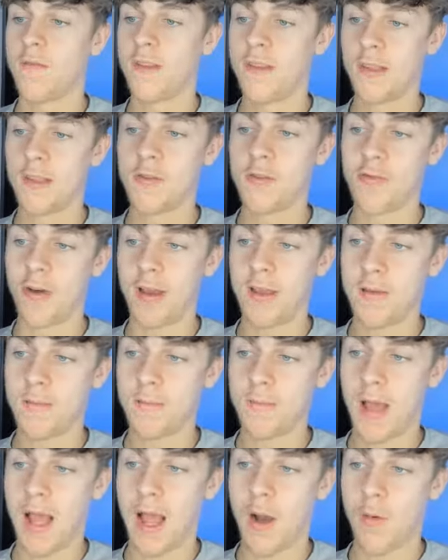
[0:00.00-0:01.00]
this is
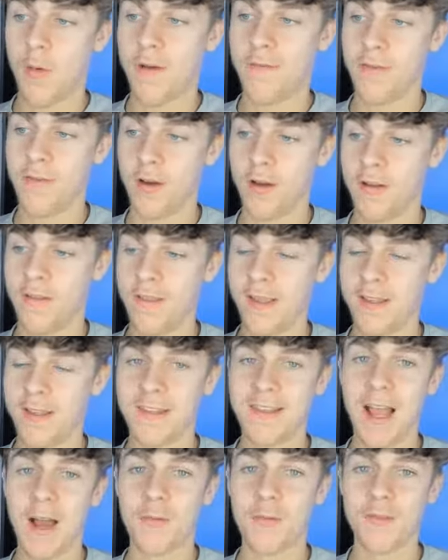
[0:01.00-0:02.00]
great. However, there's
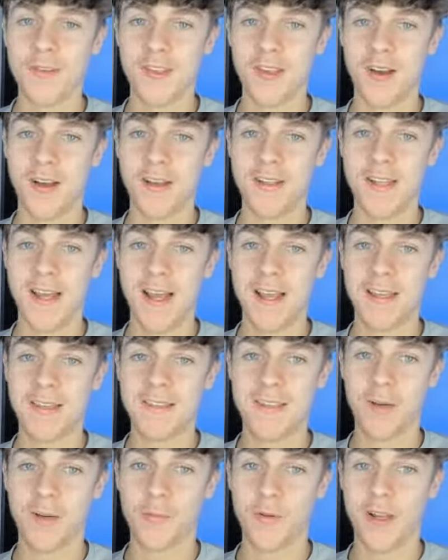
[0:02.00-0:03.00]
a downside
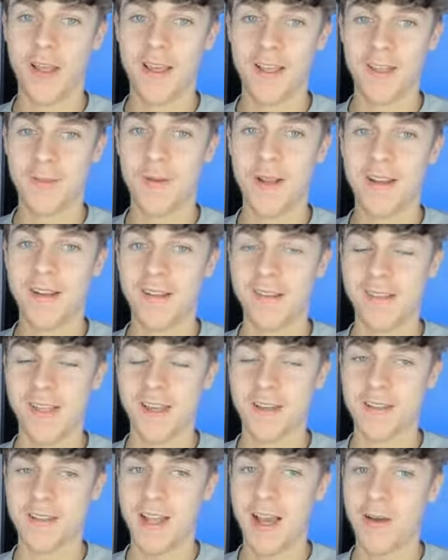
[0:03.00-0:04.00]
and I'm going to explain in a
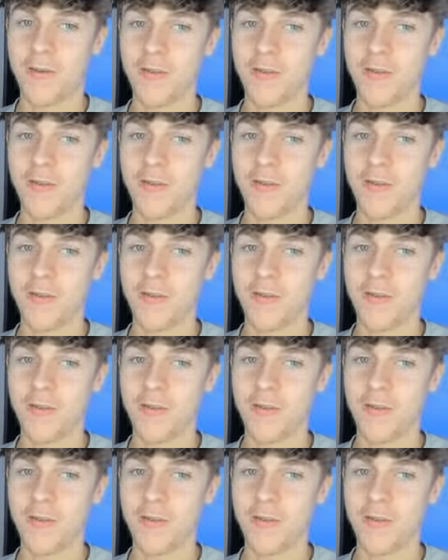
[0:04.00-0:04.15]
second